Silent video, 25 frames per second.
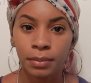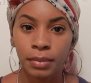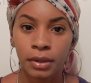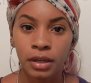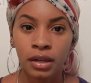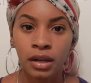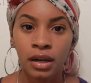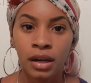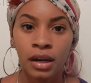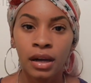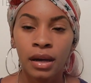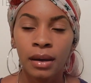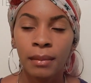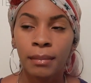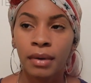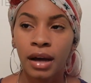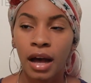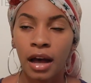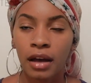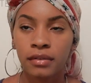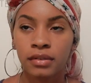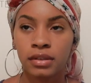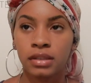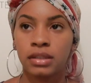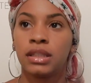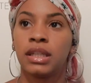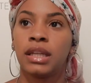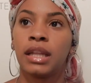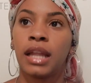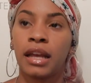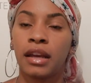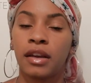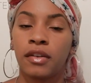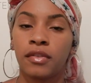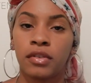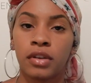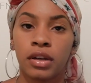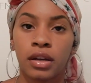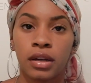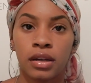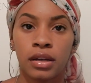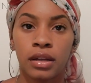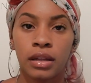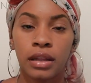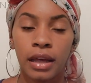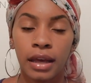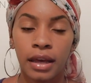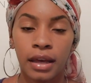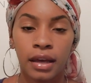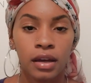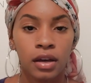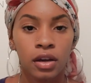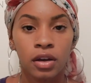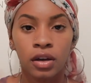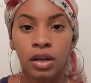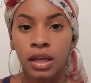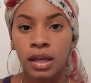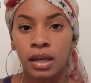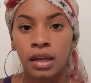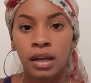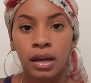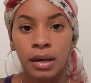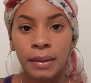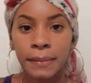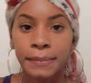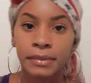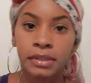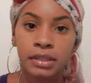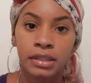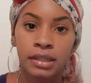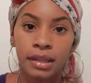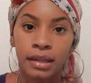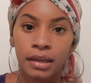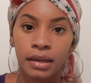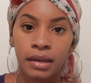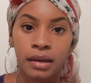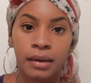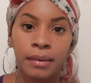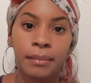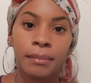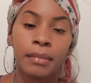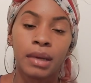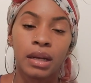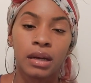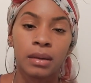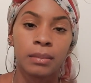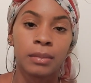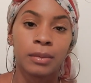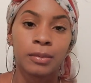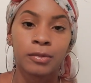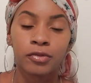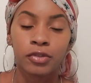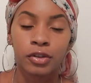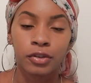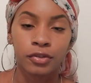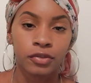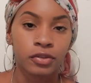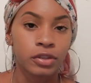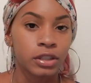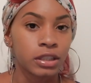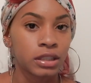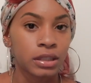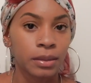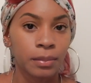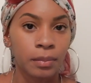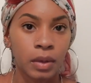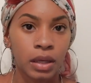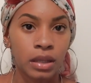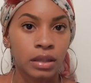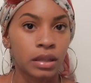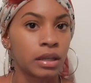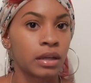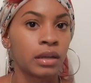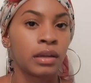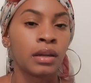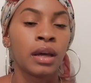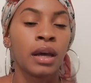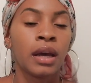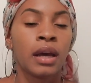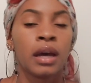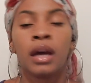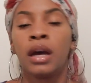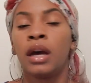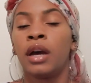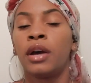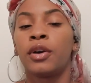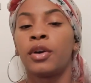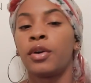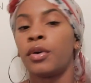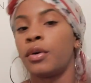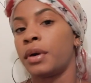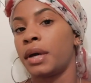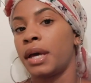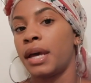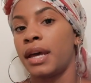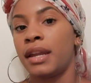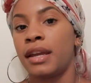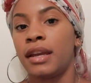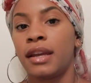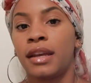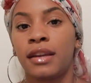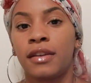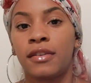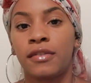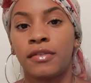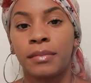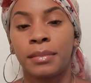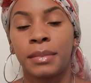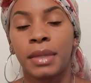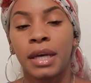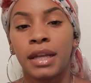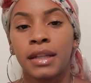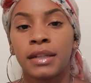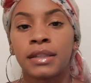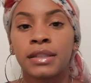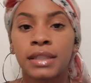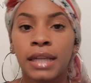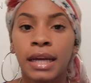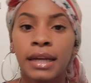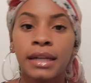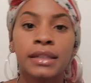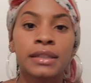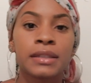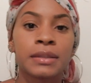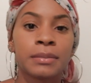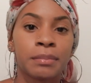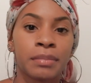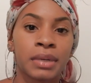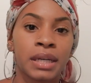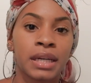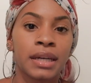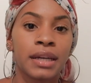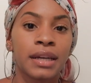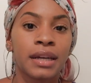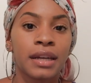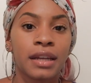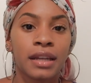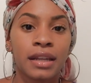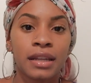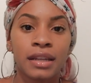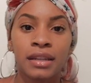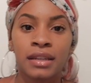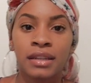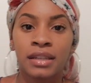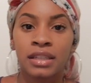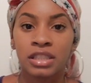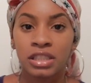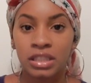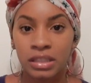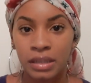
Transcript: cheaper. But obviously, like if you're gonna like get up to the minimum for free shipping, then go ahead and get it from the other sites. But the